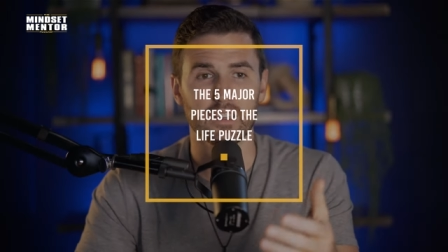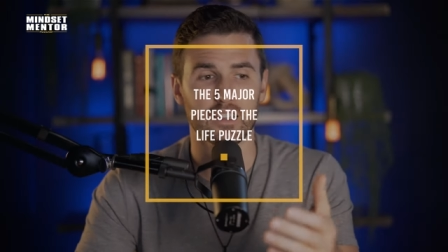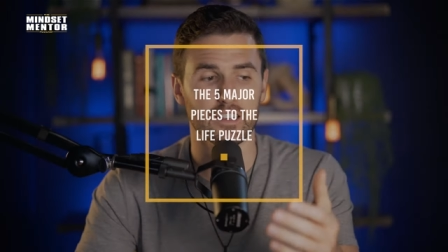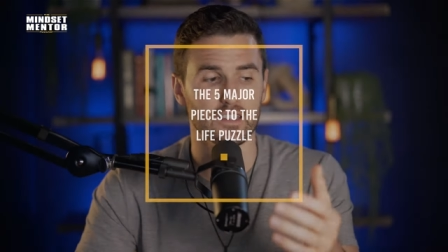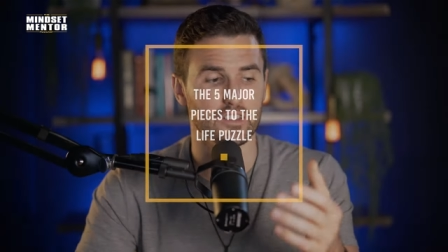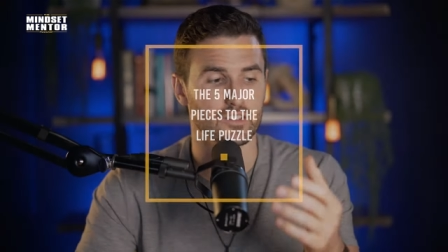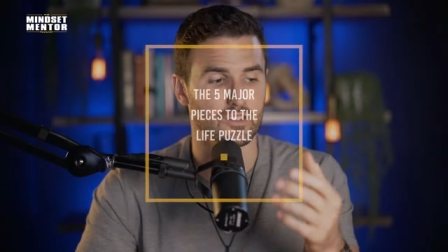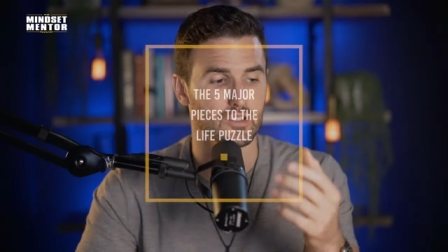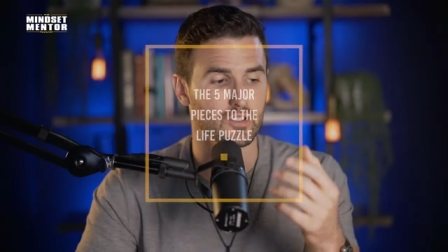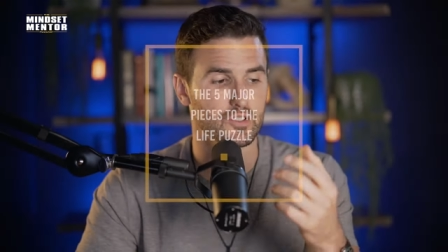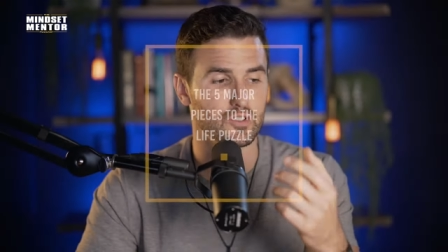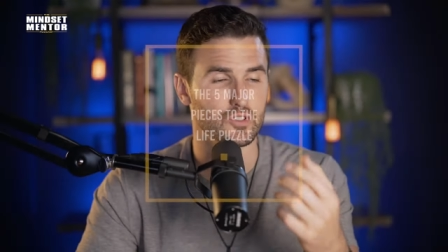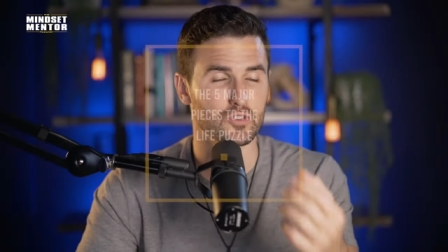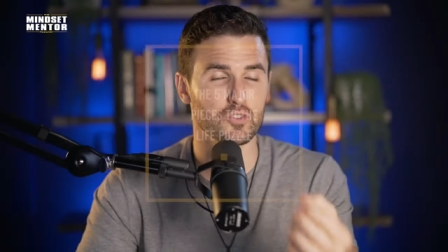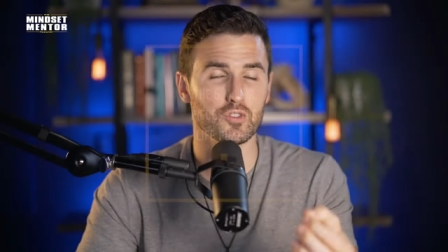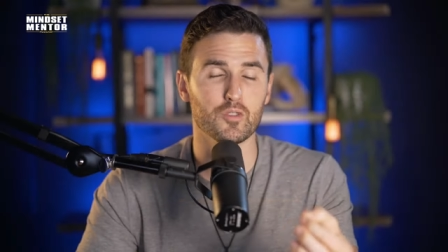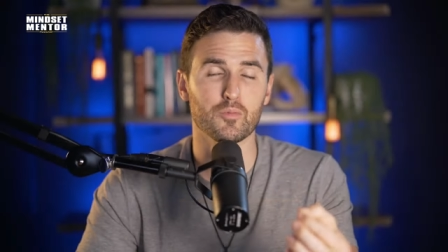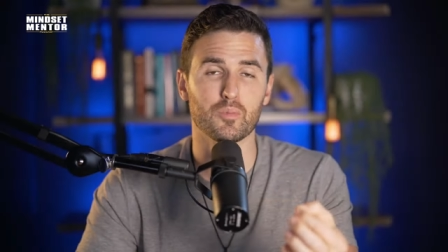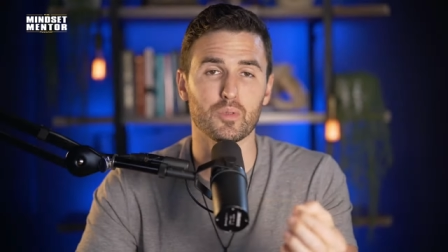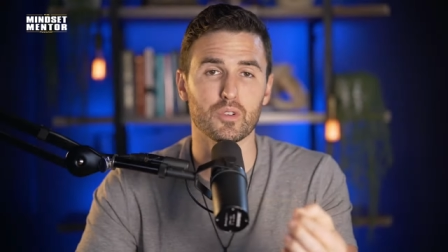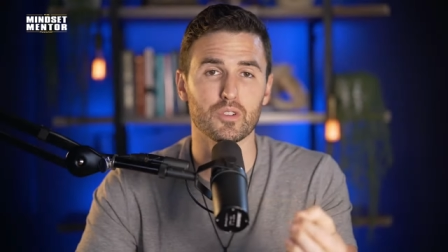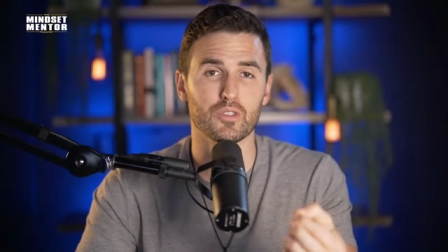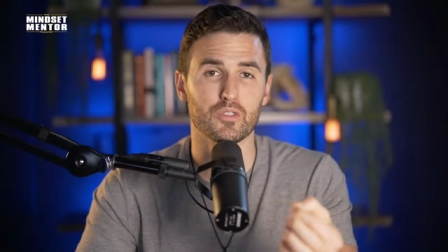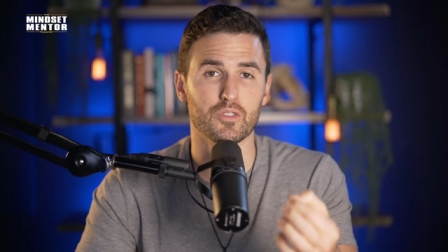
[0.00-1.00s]
And it's a
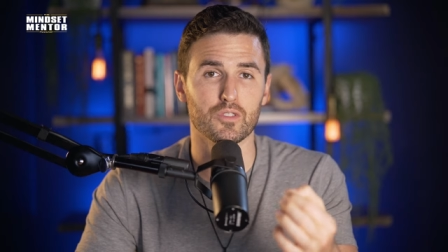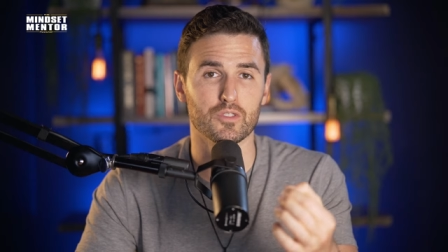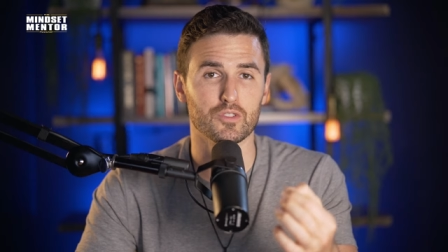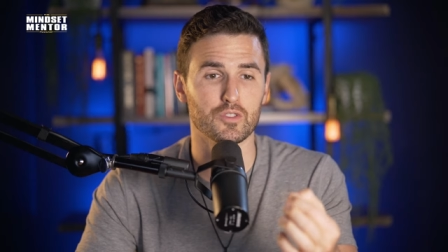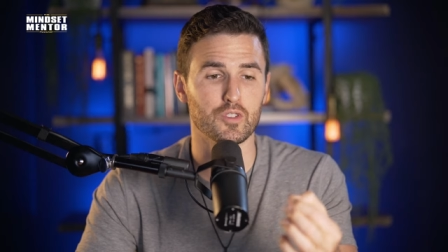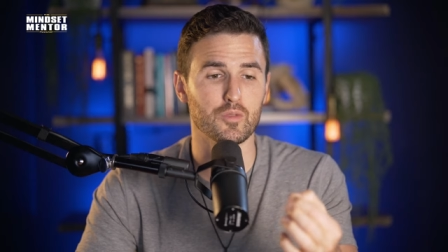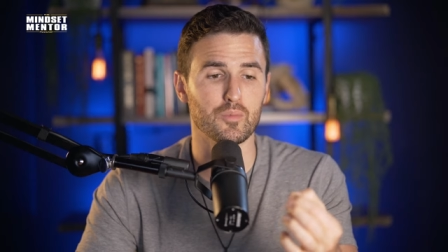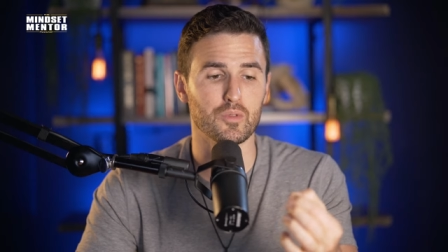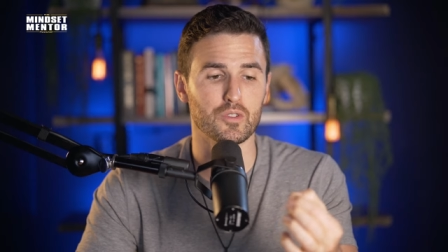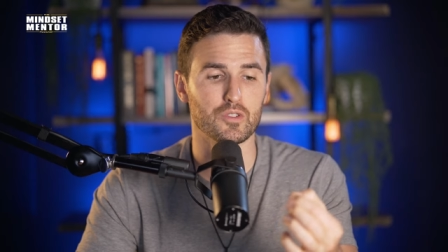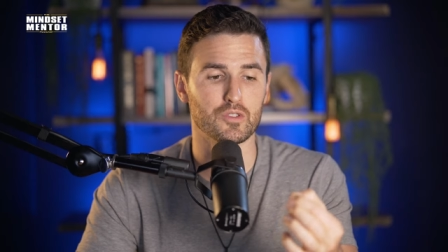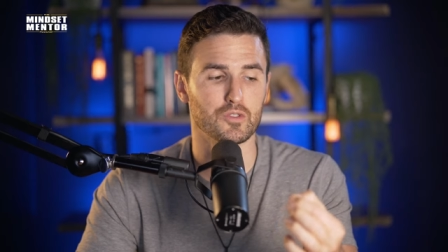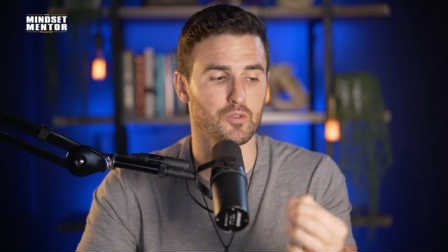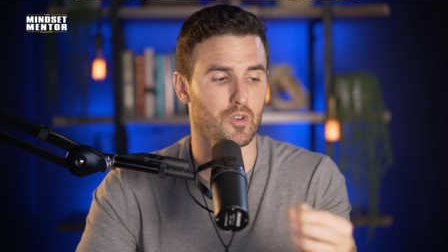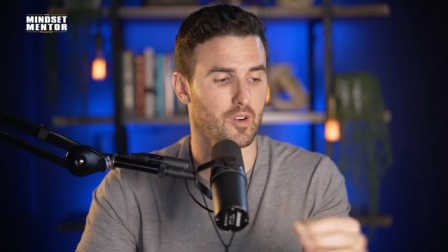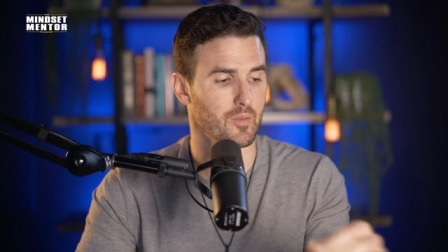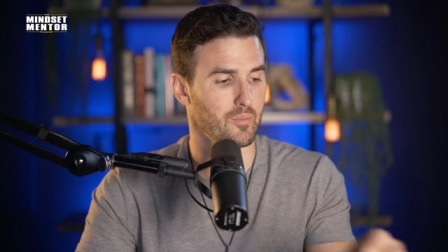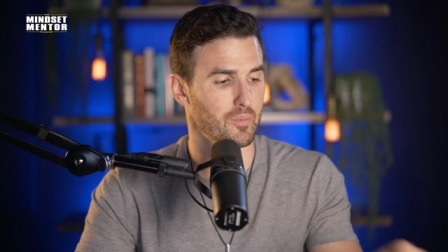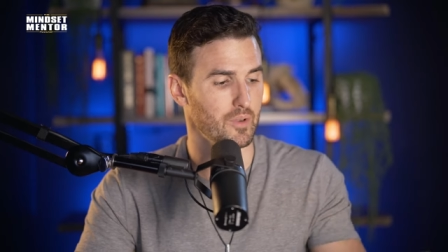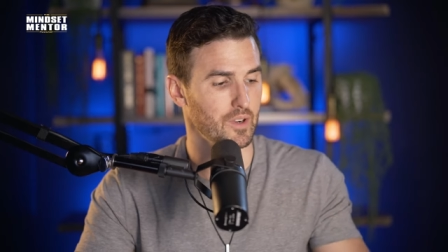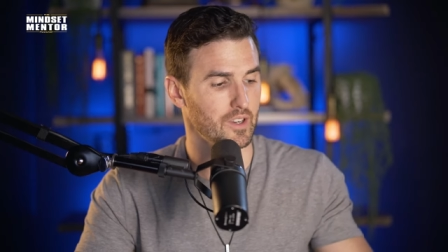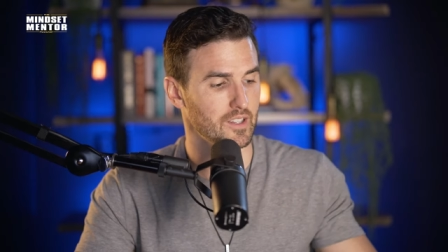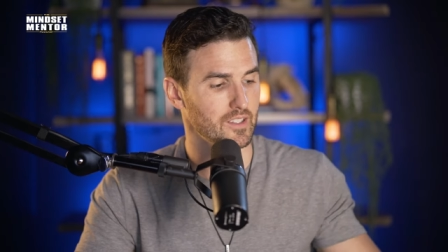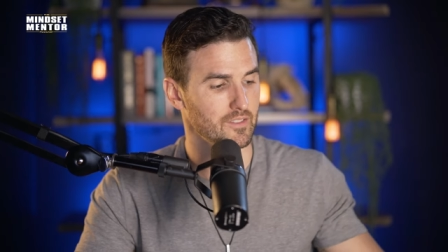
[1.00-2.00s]
super, super
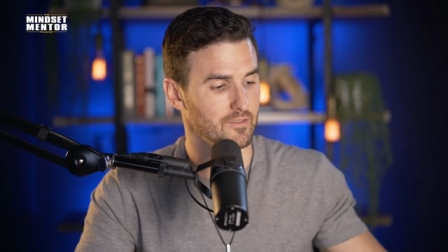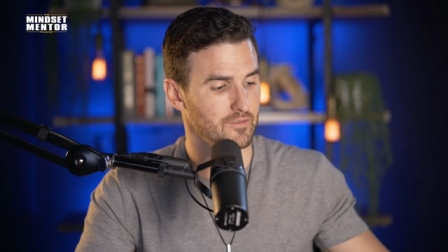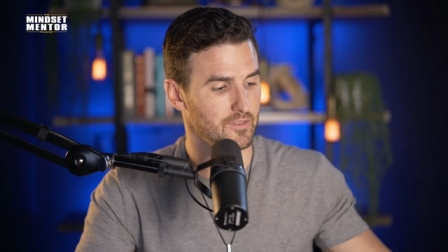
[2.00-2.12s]
short book.